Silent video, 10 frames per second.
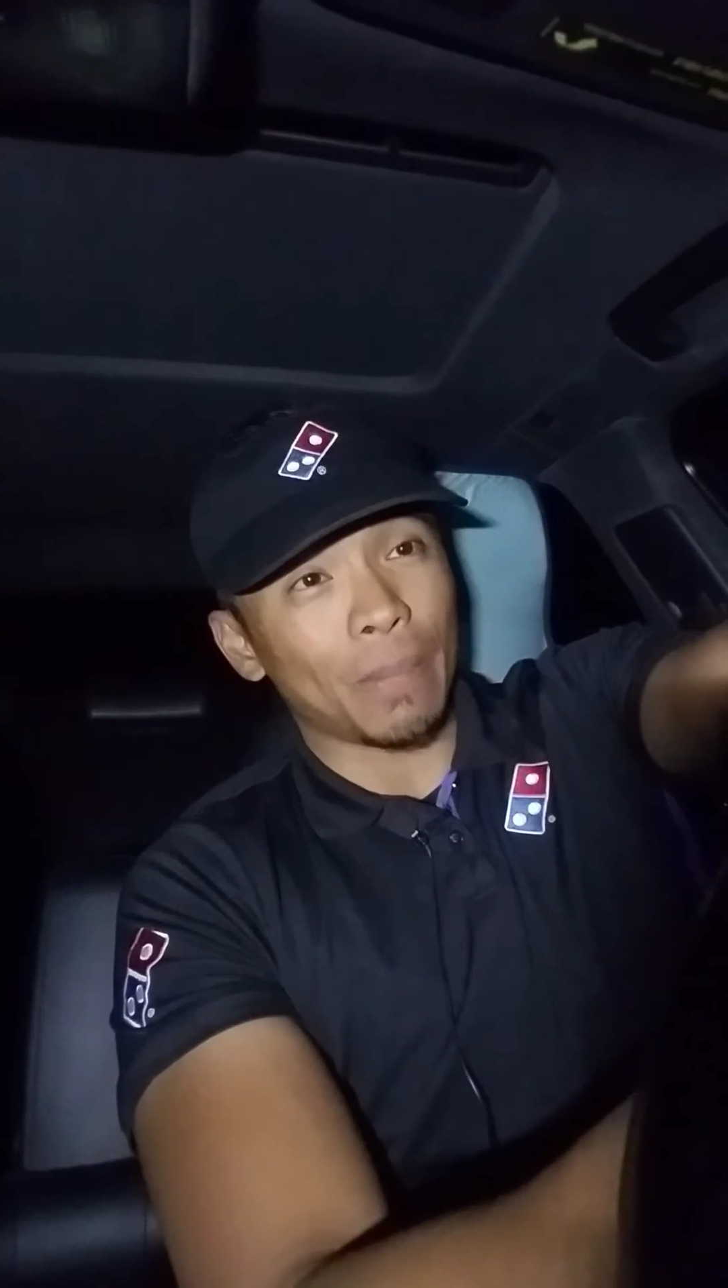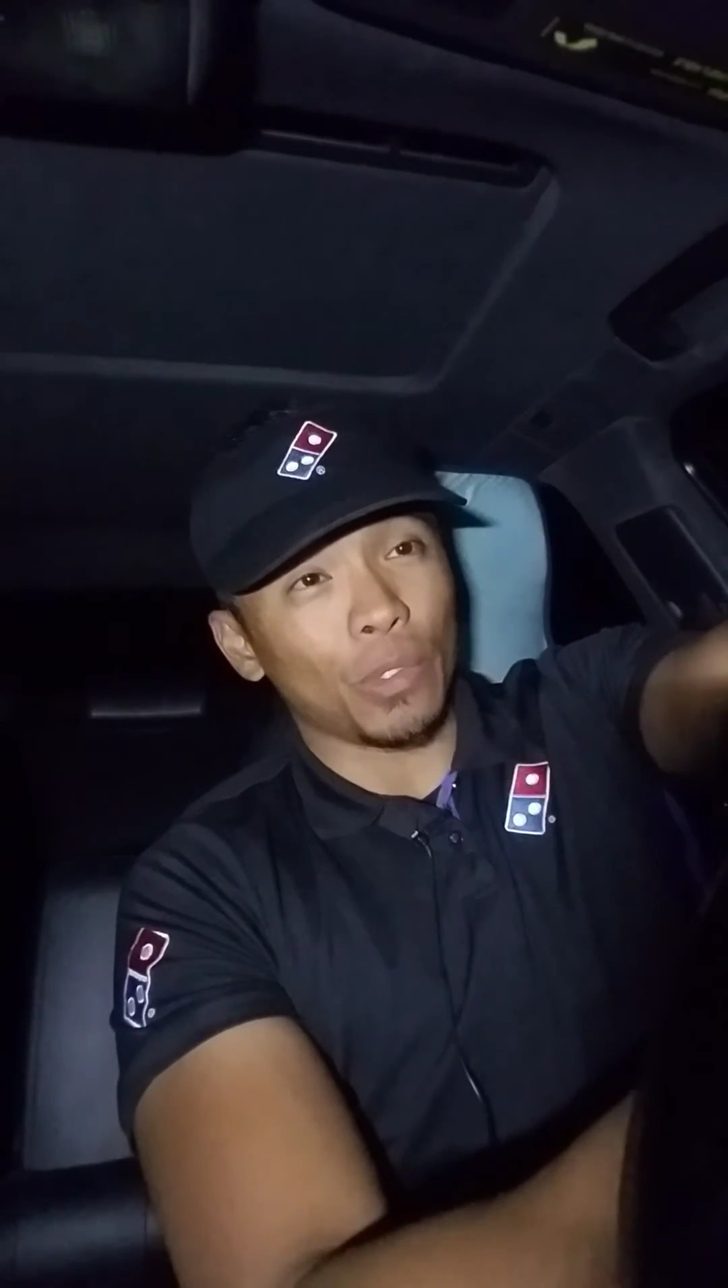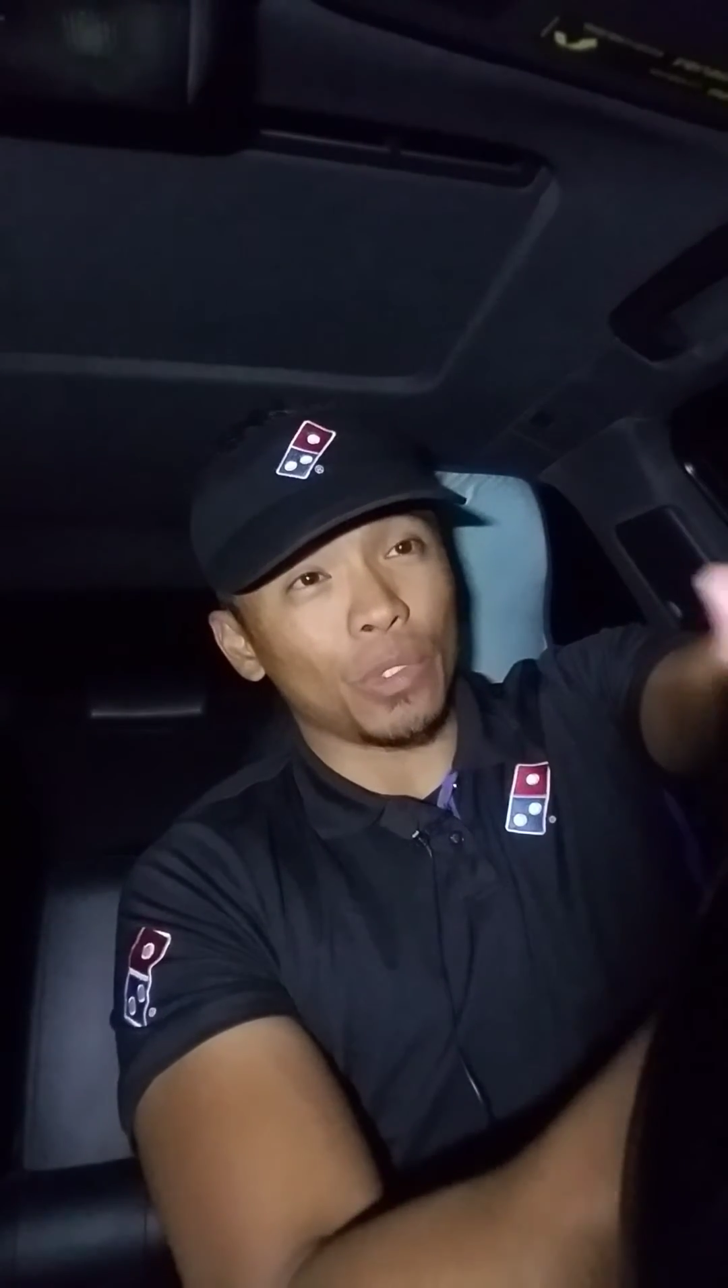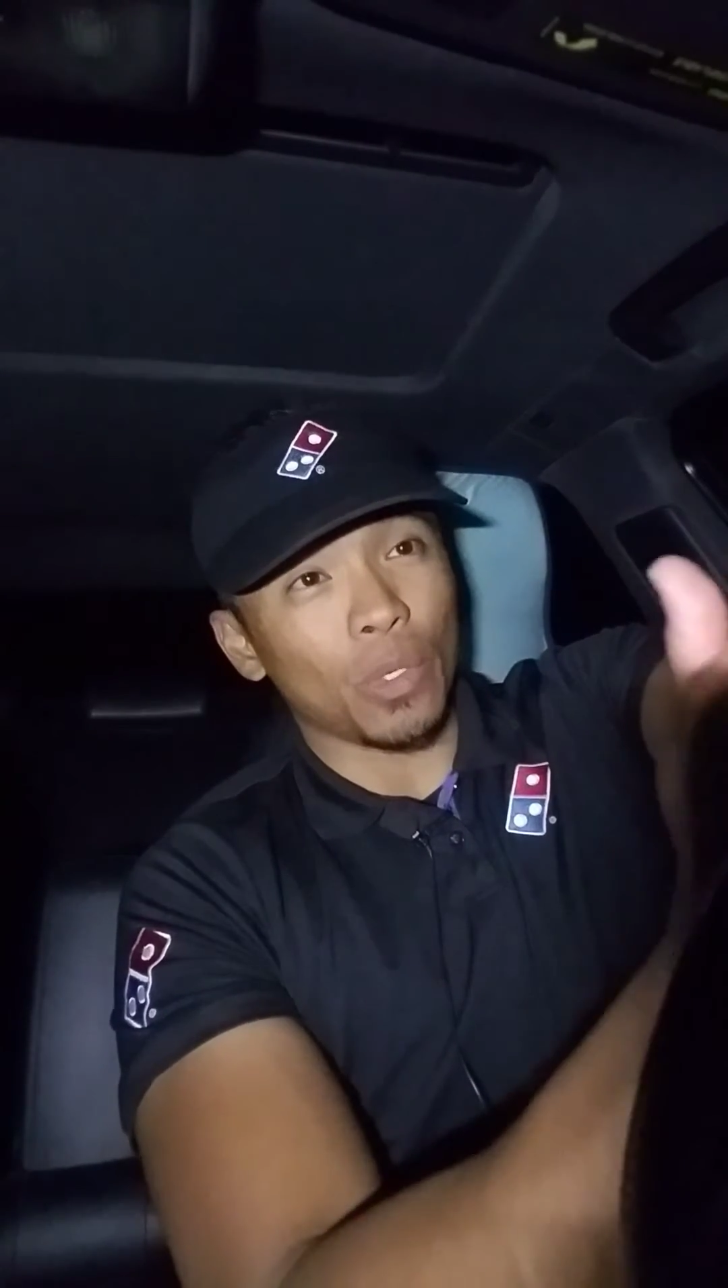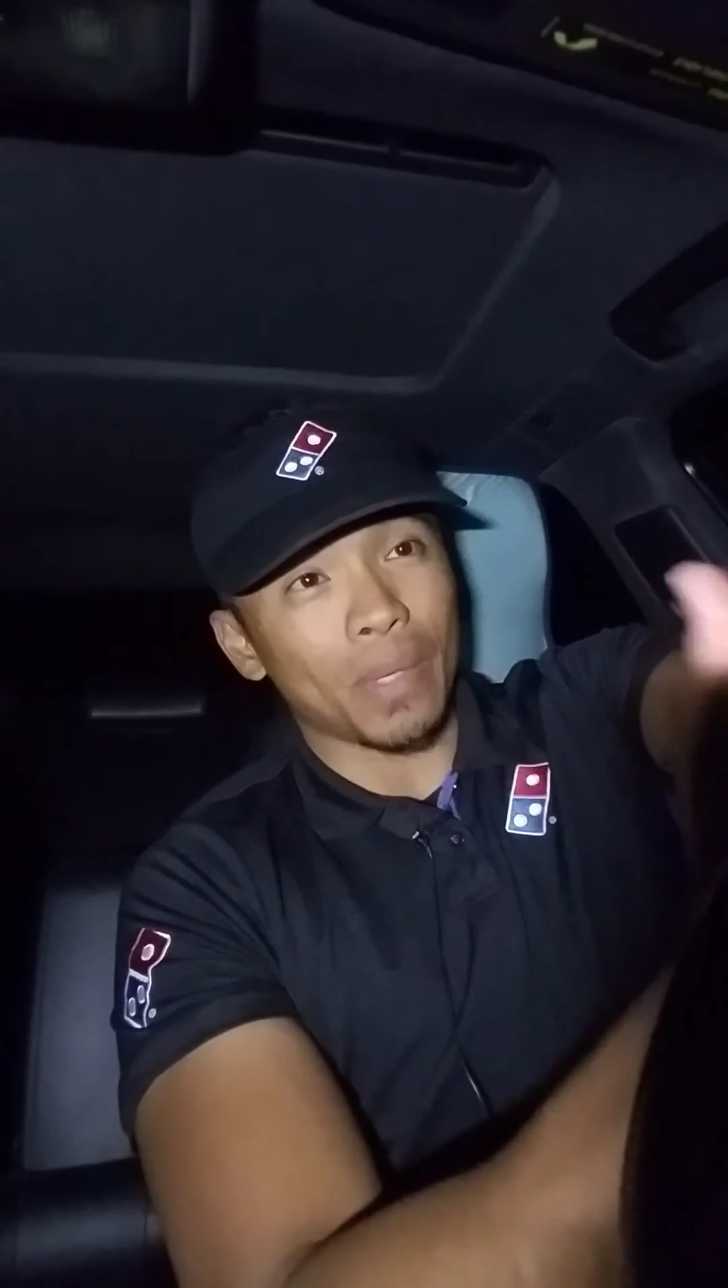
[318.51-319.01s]

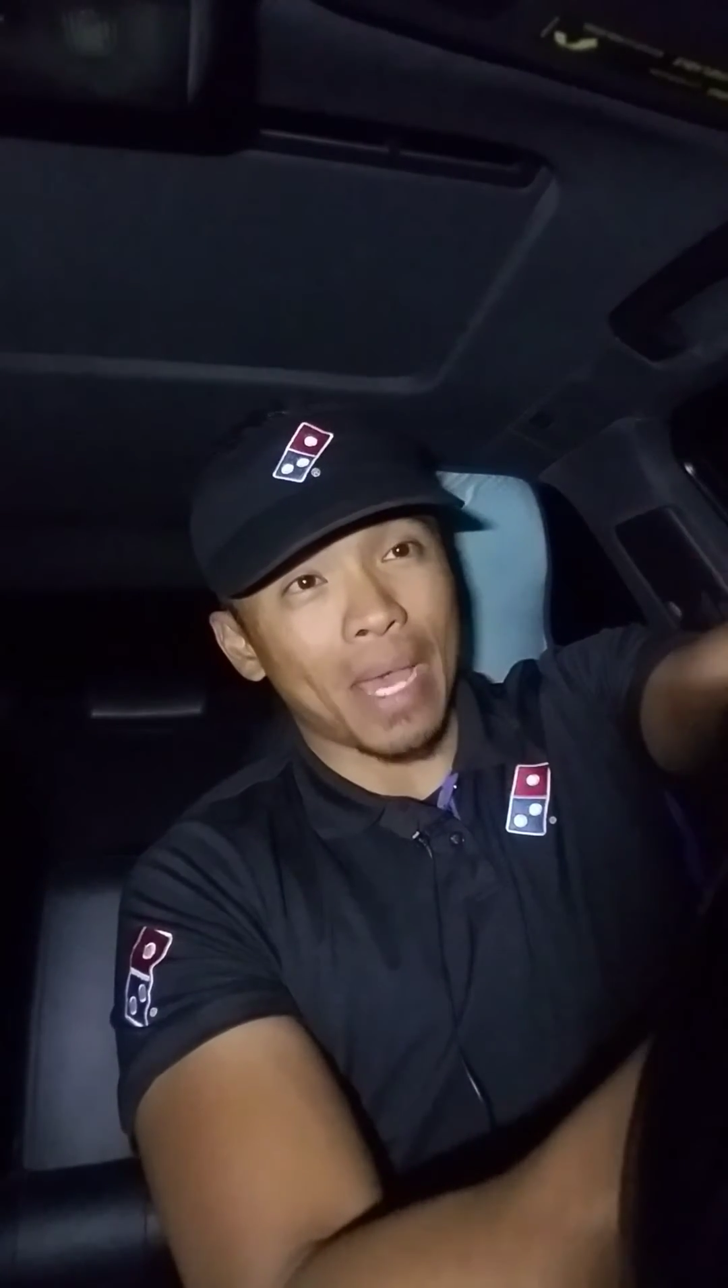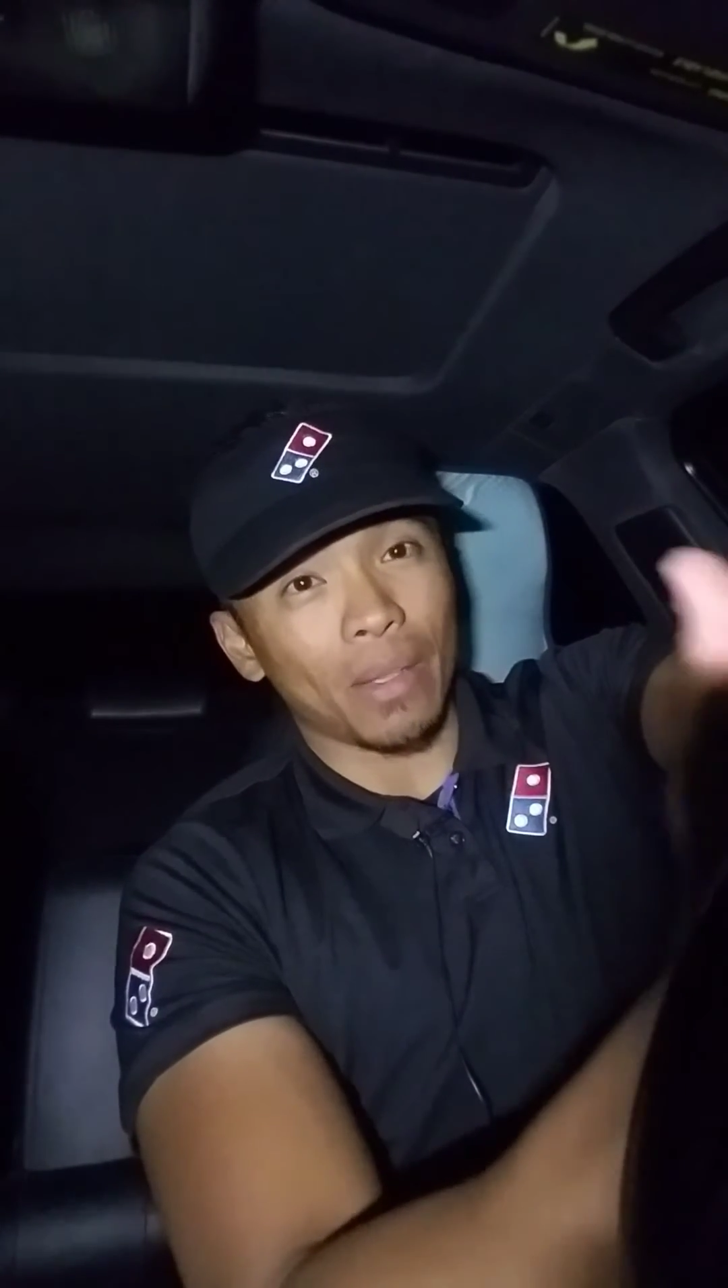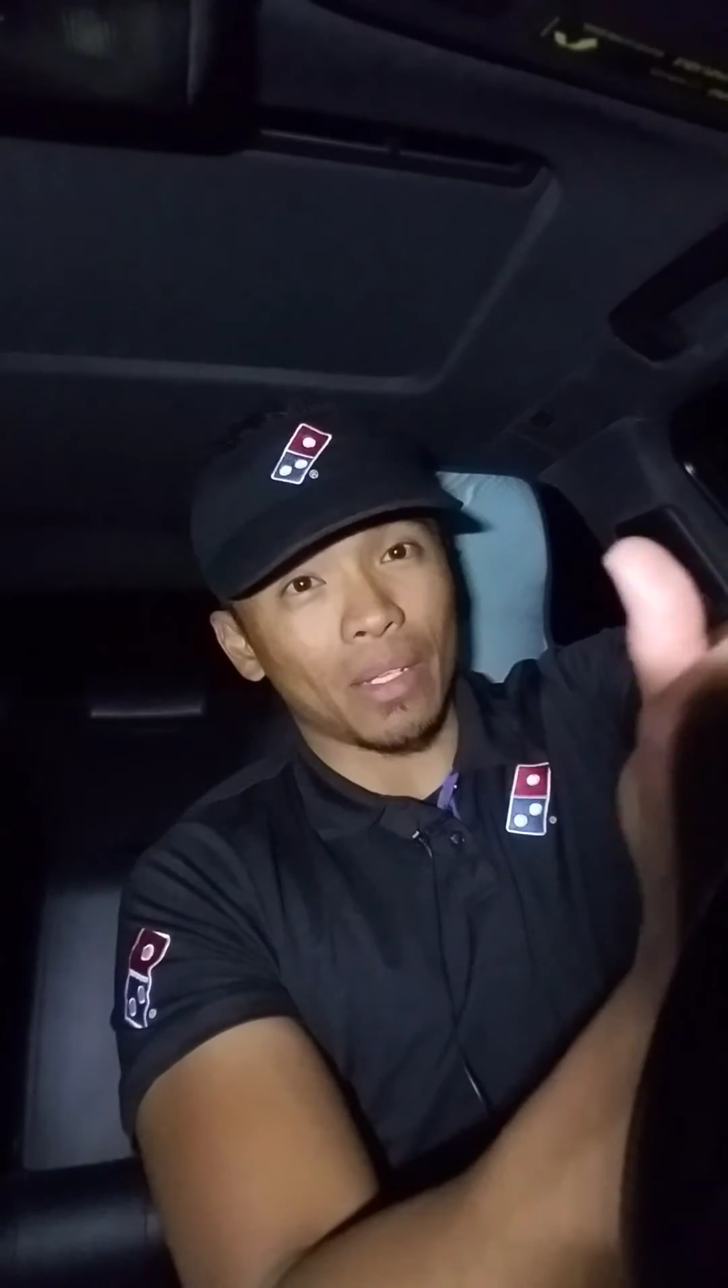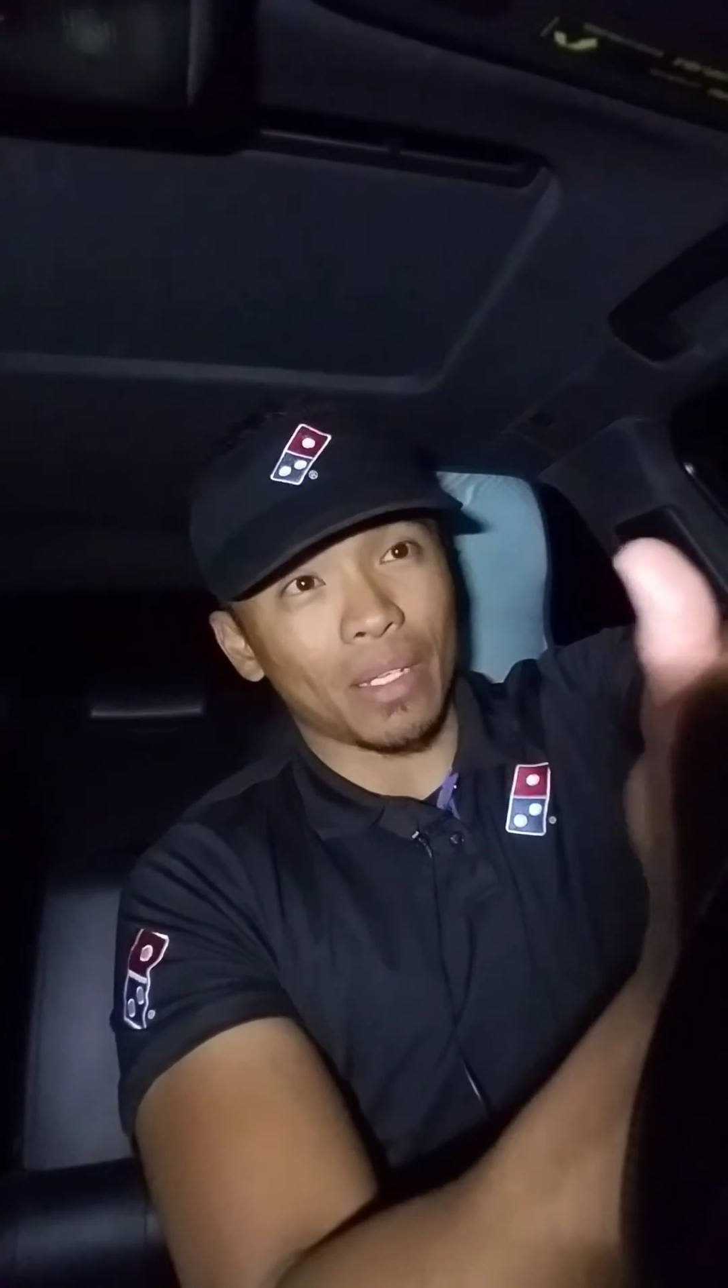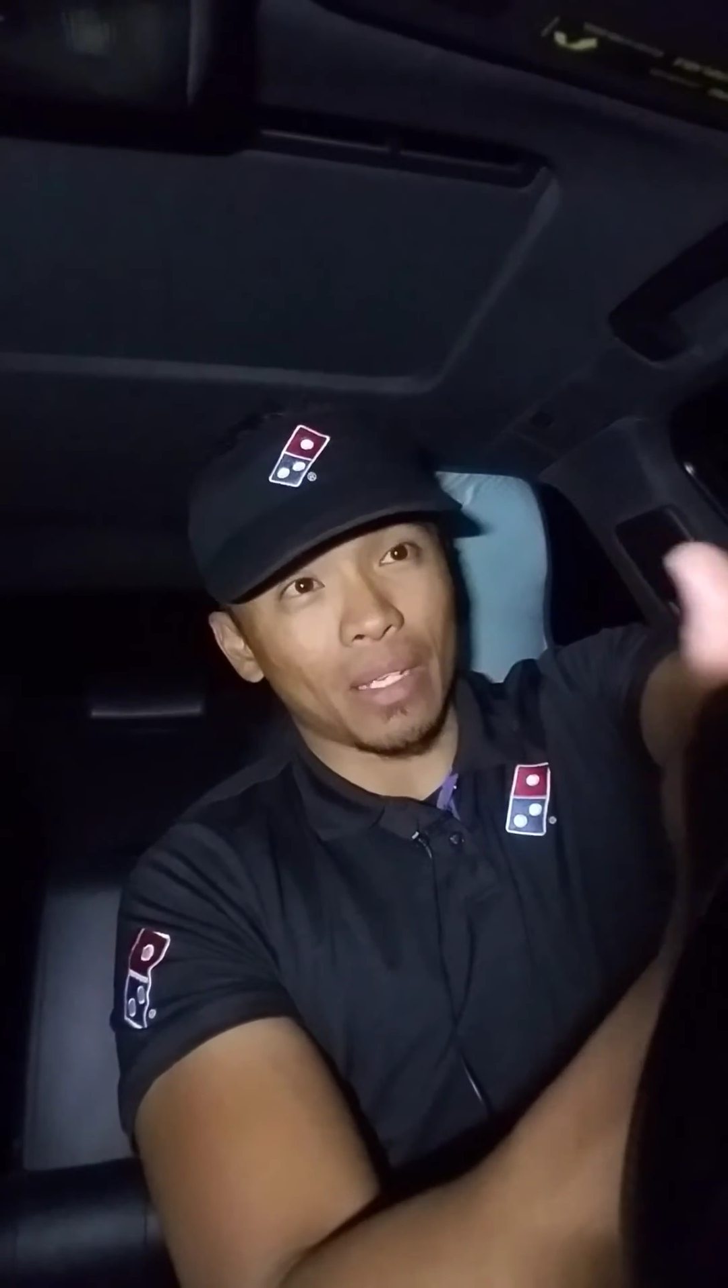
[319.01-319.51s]
you're doing that